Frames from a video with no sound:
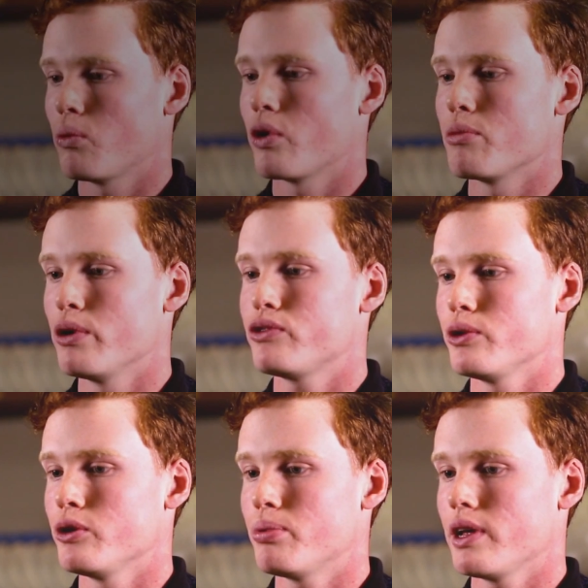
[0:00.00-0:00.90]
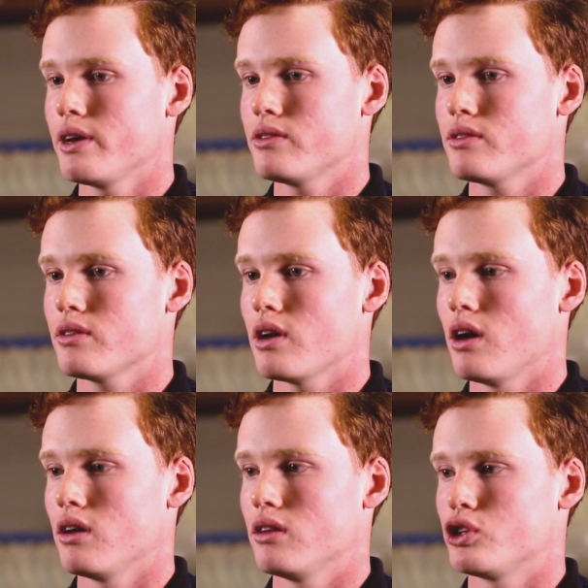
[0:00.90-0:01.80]
When you move to a new place,
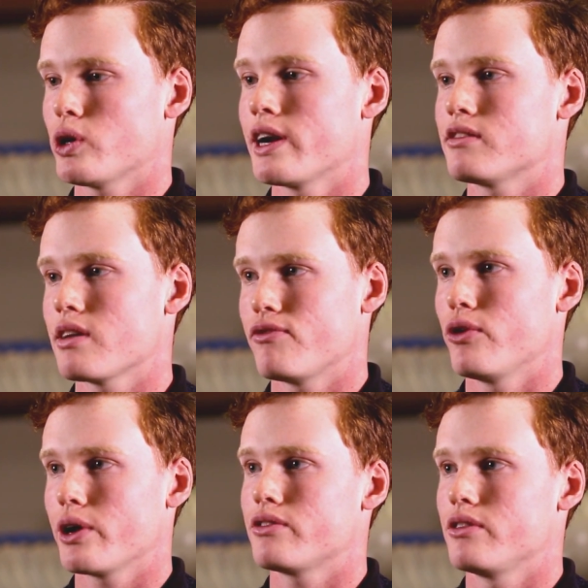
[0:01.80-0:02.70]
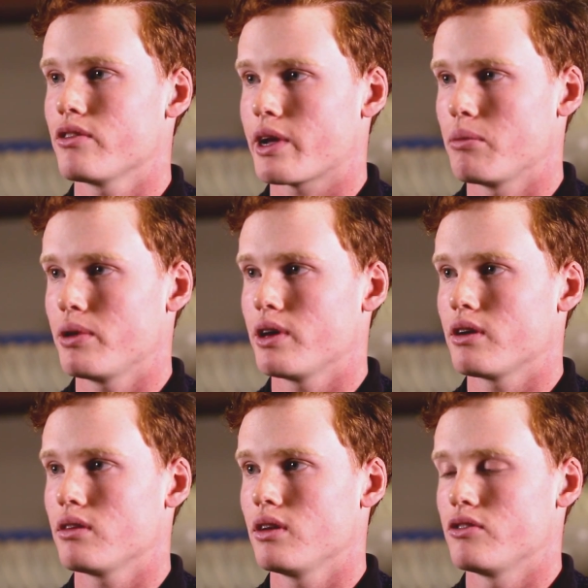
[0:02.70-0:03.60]
trying to stay focused is like a
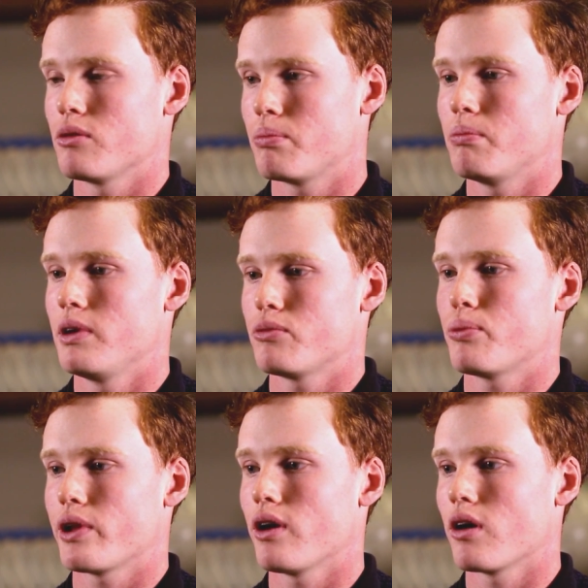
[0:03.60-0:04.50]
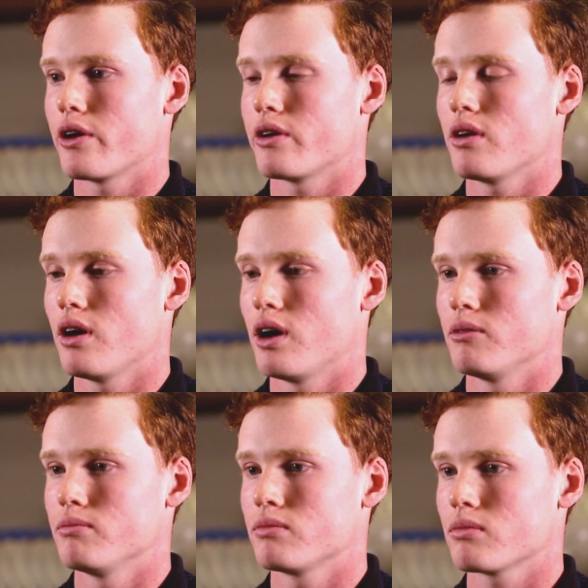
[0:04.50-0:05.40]
big, is a is pretty hard,
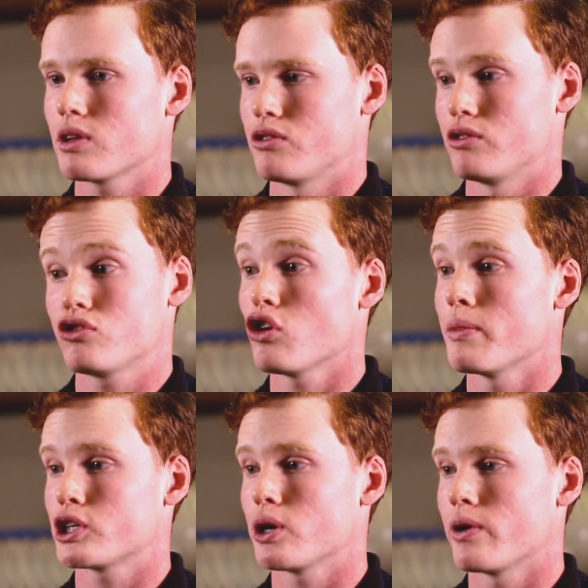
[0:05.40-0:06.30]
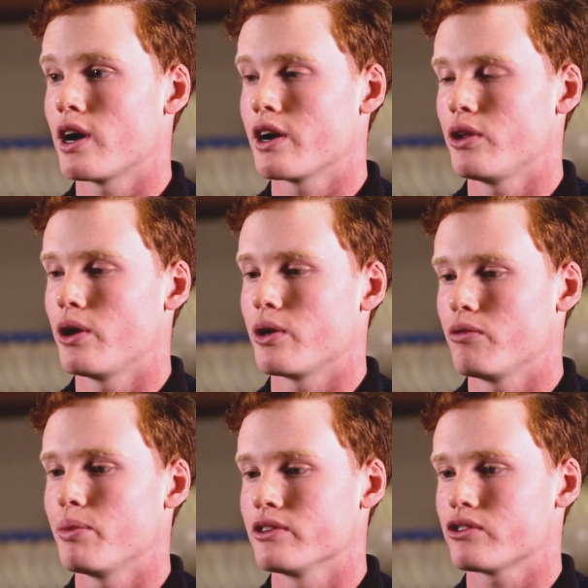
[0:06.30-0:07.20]
um, because there's so much going on, you know,
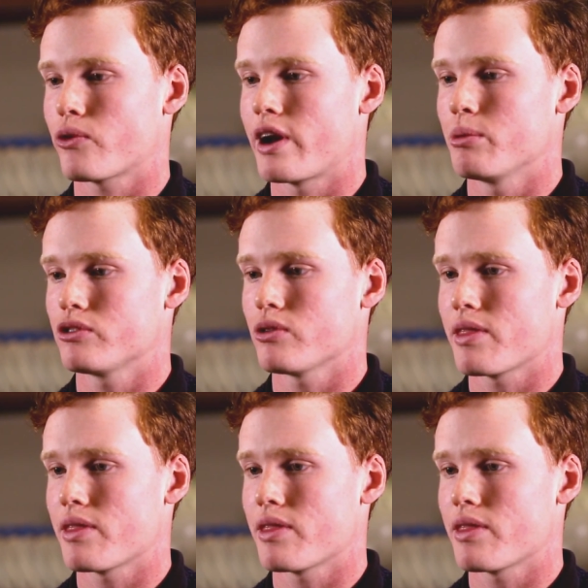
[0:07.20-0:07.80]
you've been scrambled.